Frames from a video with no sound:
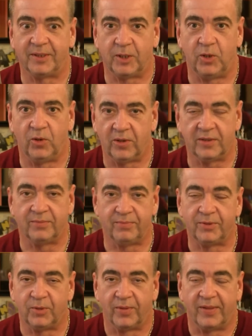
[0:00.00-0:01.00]
cured
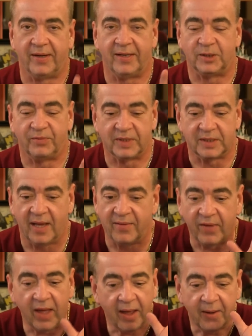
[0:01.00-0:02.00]
to within an inch of its
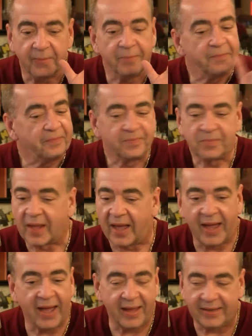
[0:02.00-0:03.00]
life.
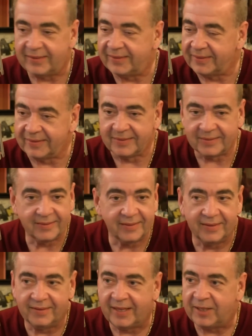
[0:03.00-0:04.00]
And
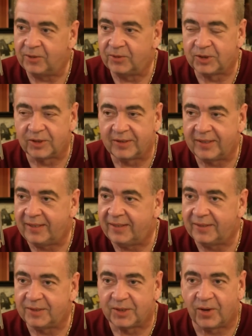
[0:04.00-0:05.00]
they
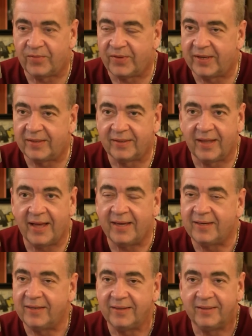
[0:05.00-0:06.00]
usually serve it
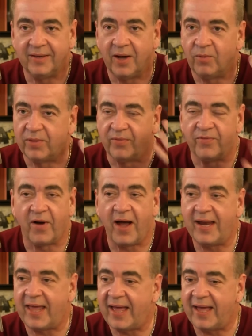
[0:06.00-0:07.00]
like, with a
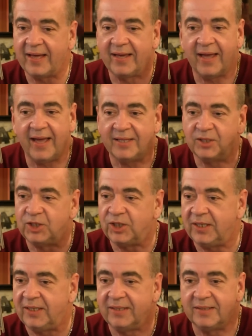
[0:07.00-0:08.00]
fried egg and
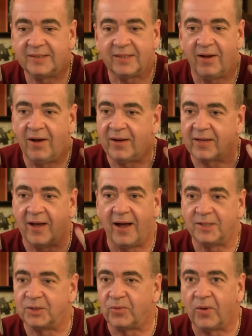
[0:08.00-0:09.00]
cheese on a
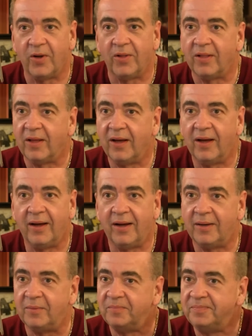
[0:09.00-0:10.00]
Kaiser roll.
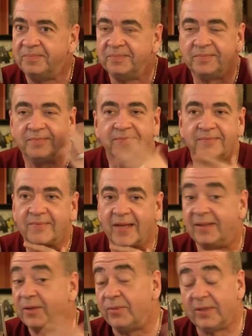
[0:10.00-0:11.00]
And
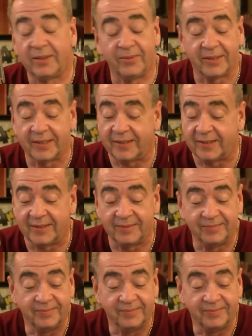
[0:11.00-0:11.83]
they're really, really good.